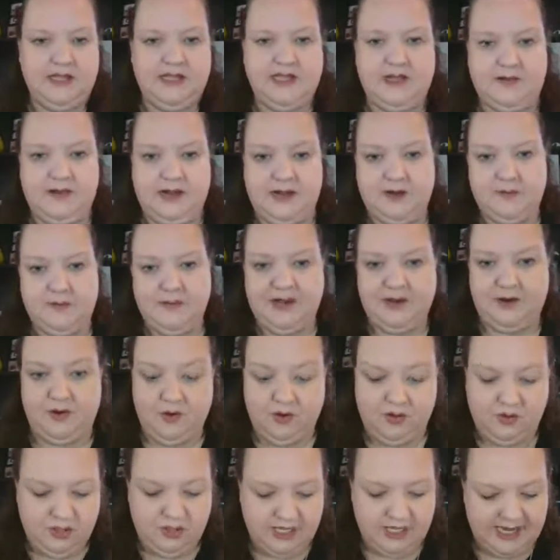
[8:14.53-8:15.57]
they recommend a
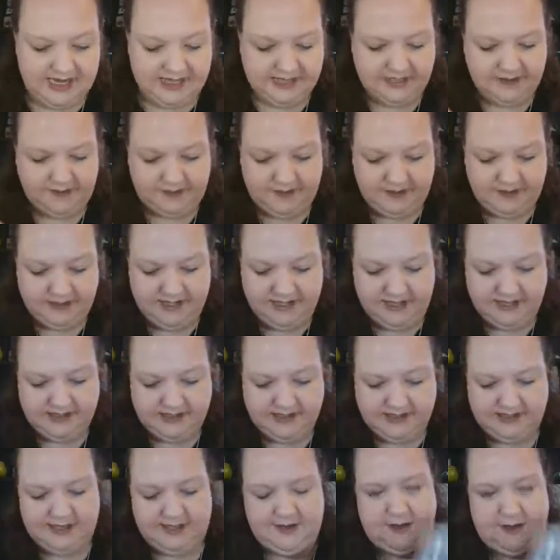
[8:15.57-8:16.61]
whole lot of different things.
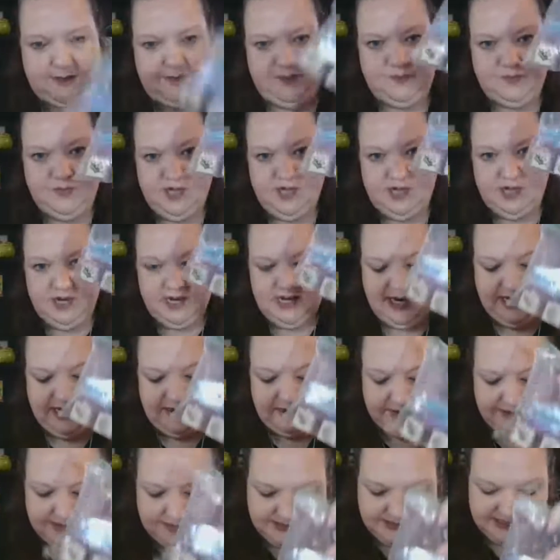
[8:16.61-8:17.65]
So I
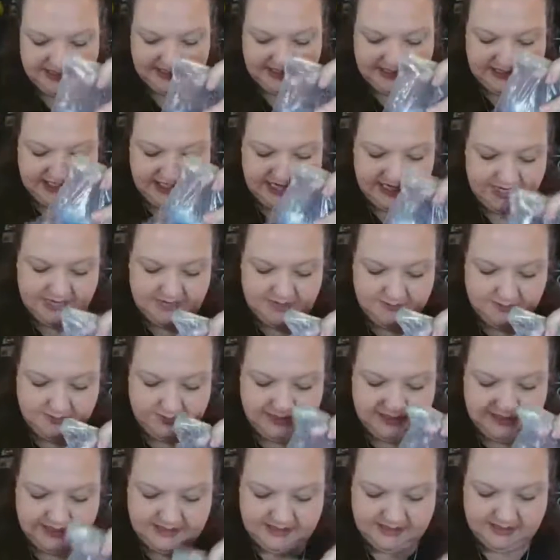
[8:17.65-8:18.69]
have some
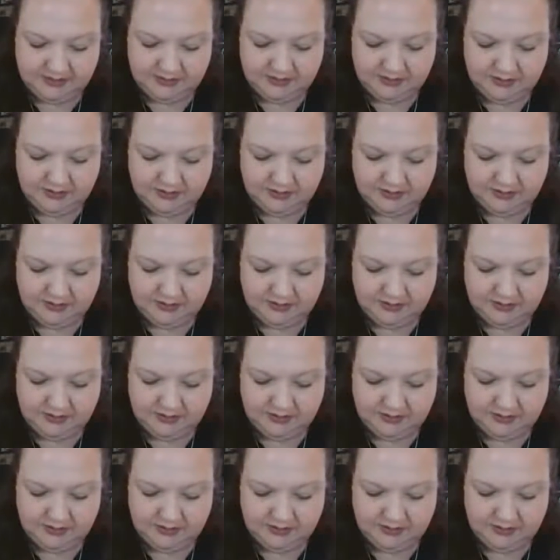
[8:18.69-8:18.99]
stamps,